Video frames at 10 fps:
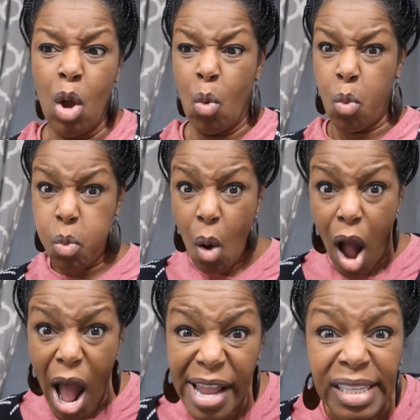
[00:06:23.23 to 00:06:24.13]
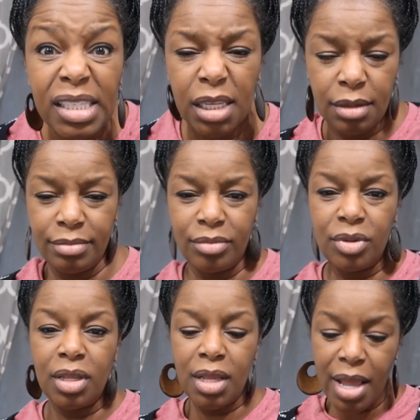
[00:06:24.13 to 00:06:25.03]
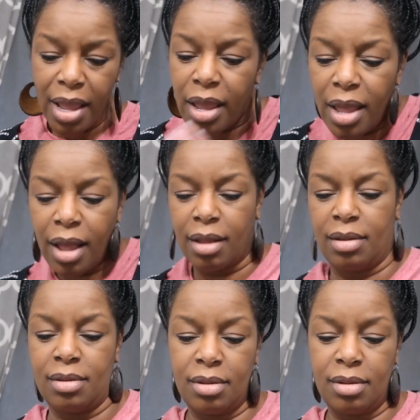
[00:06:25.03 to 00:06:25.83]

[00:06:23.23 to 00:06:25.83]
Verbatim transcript: What? Yeah.